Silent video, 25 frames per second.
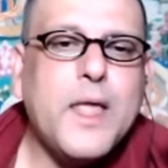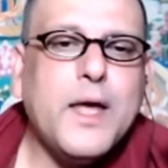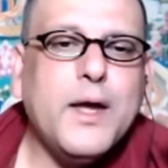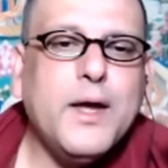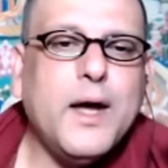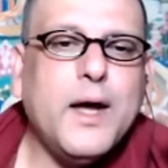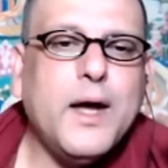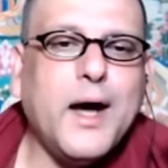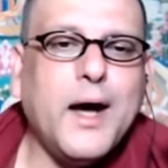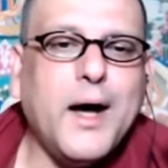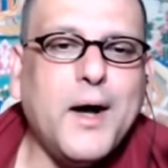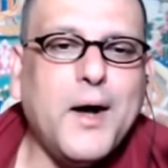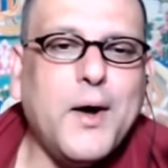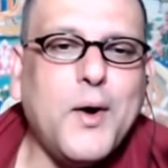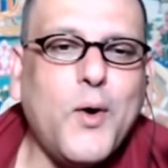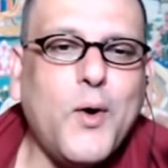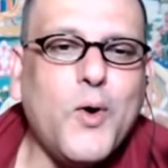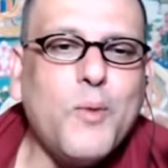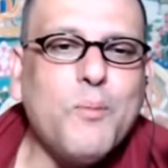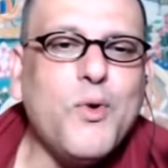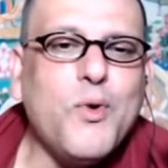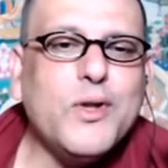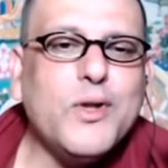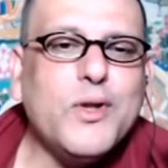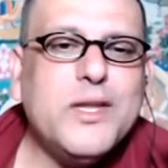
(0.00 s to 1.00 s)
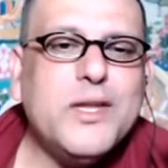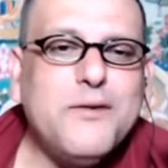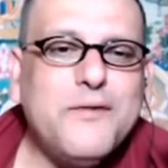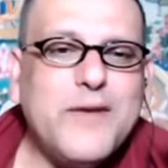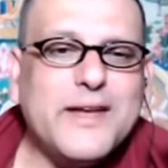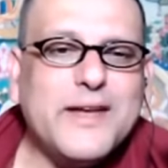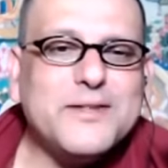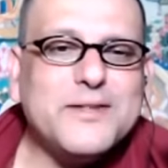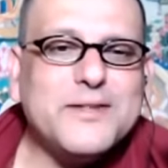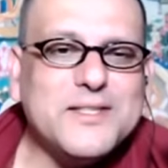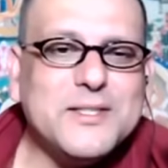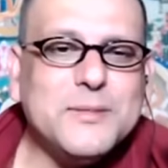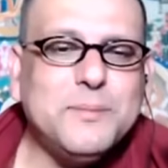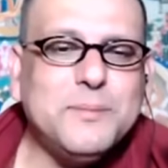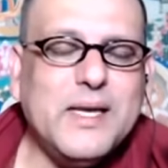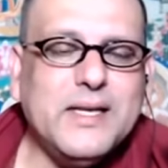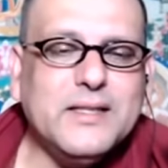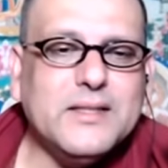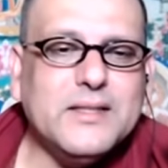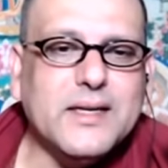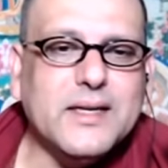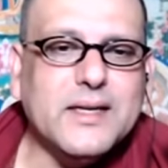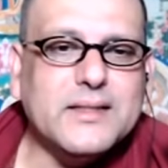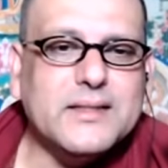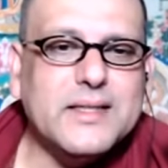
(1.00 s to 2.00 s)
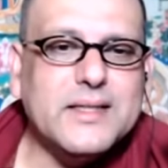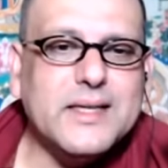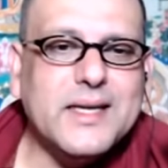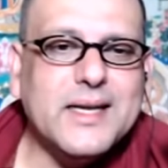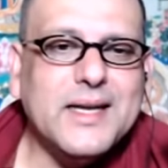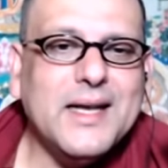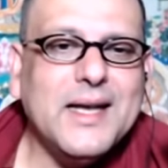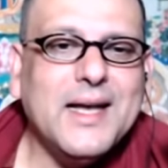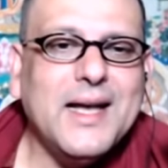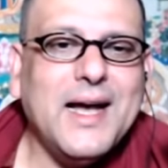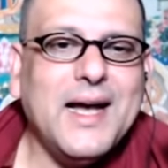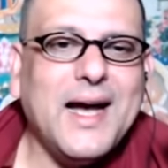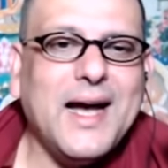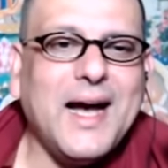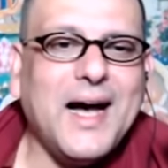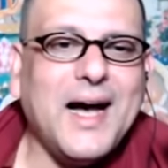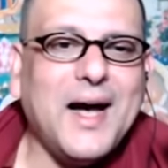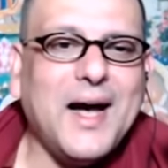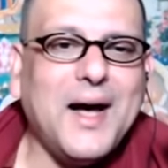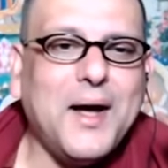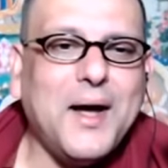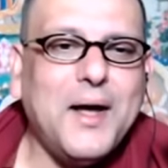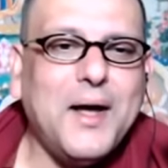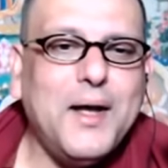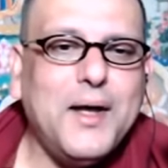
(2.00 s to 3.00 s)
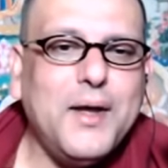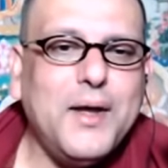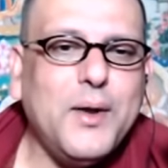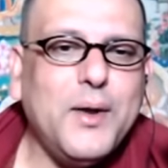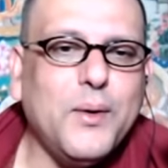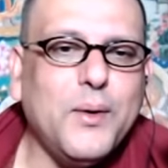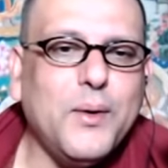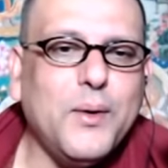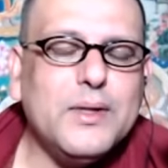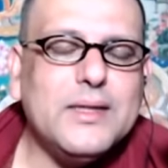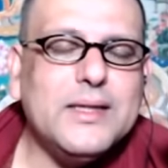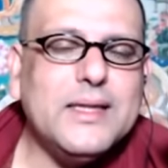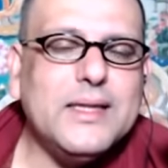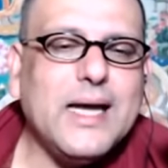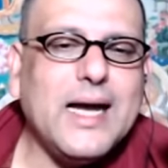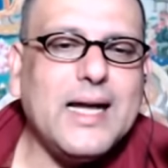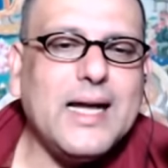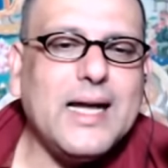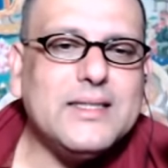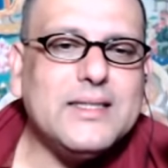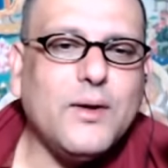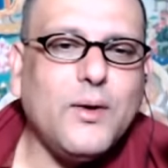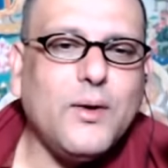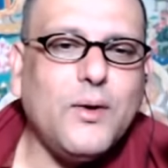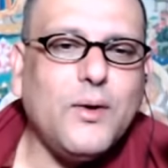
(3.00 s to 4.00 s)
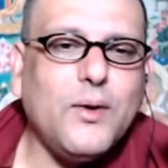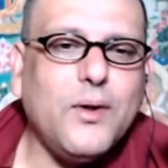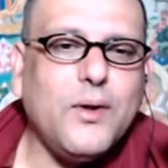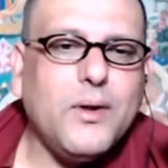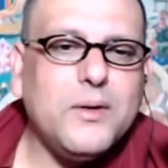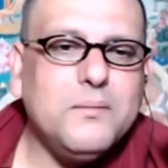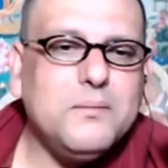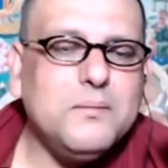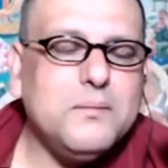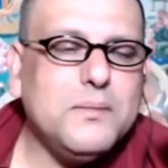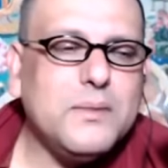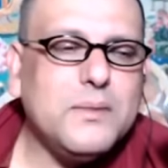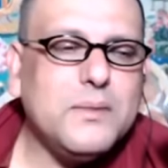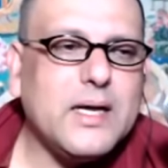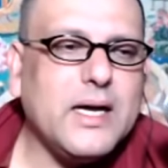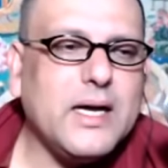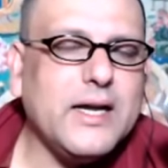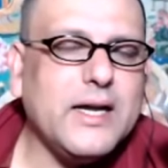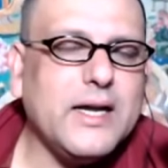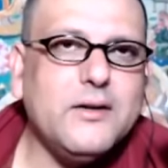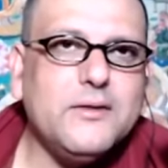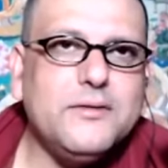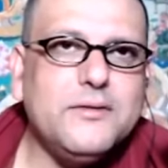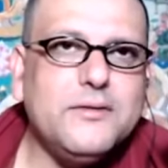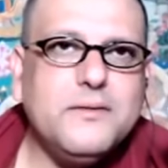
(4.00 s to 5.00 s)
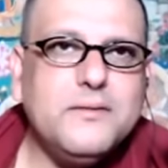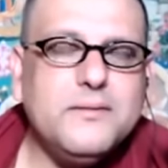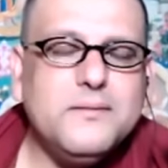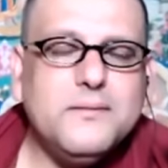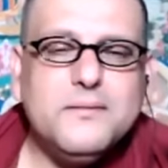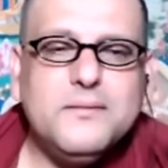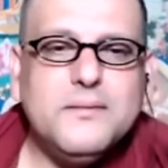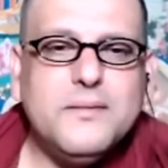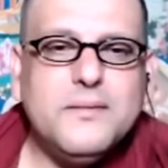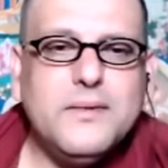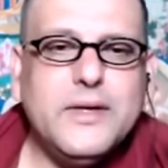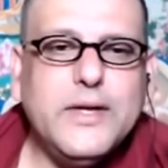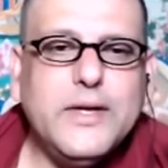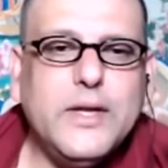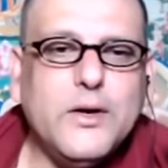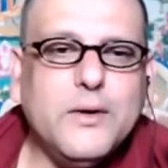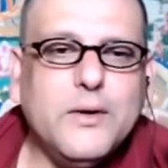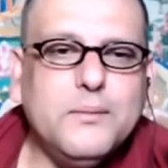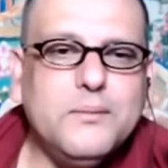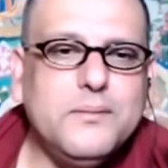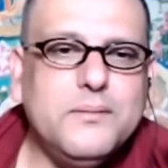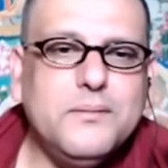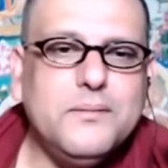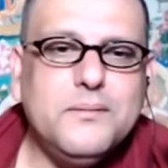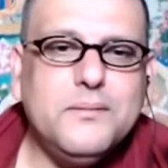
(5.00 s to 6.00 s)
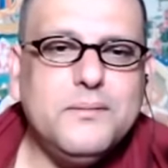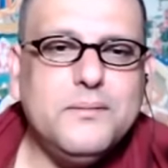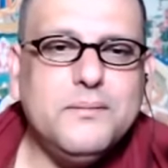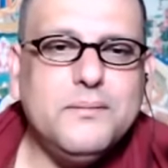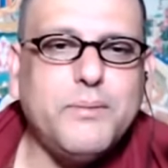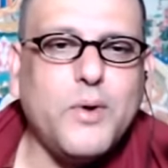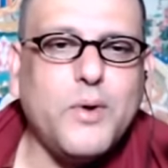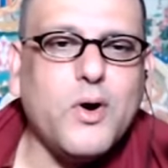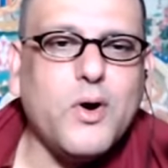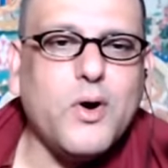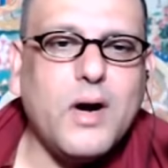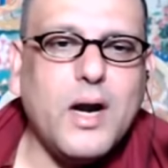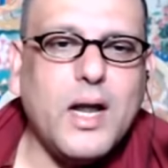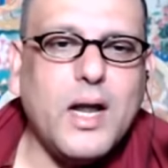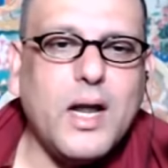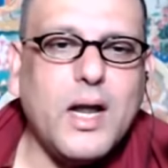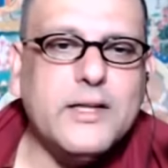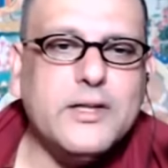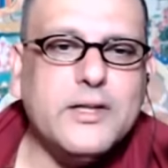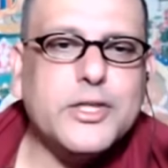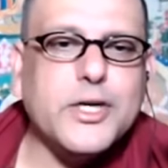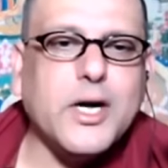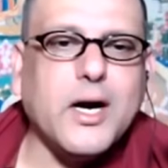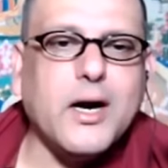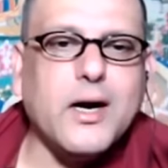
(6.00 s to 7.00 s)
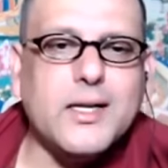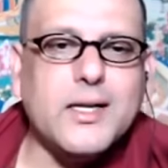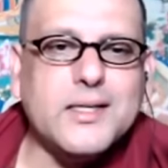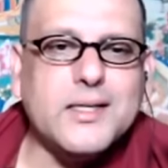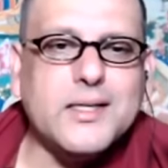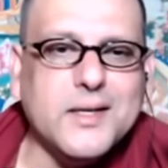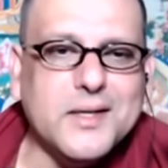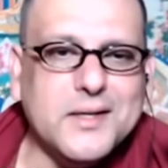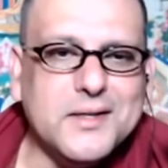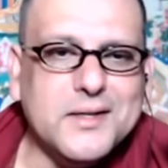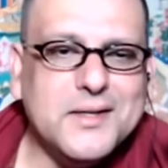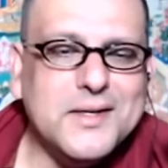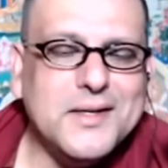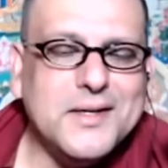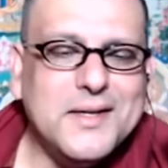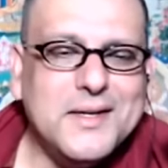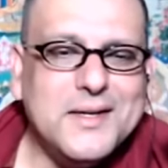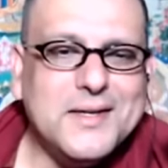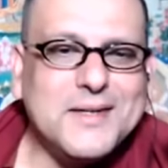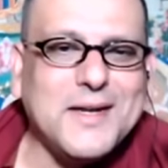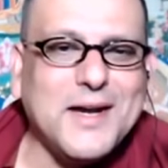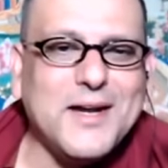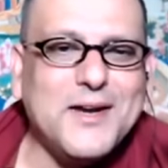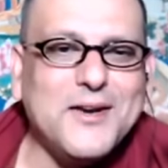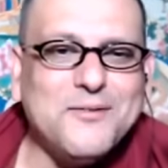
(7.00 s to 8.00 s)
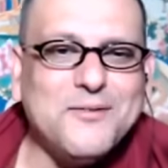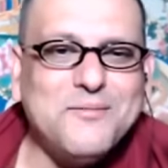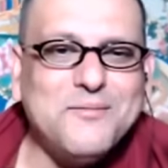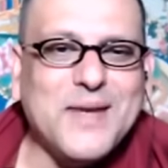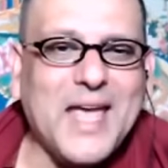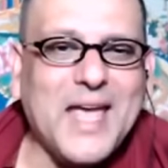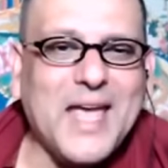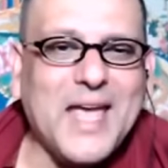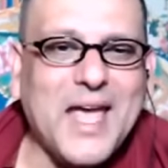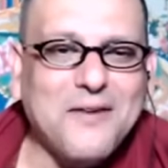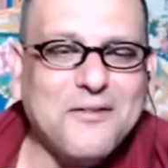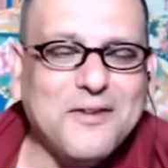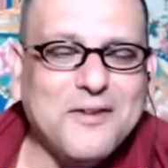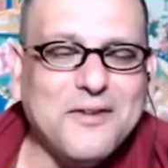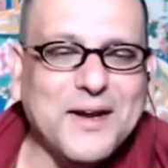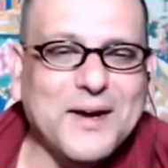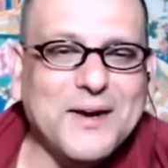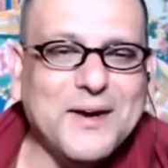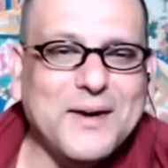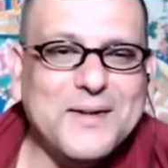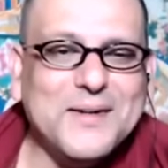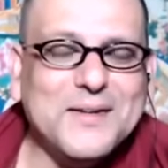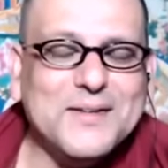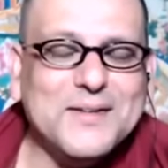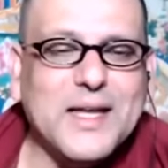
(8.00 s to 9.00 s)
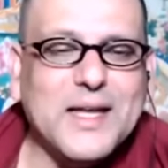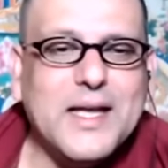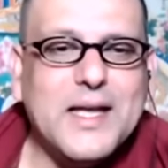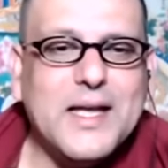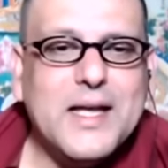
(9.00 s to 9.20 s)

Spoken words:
or motivational speeches. You know, that's all kind of, you know, borderline charlatan kind of behavior, you see.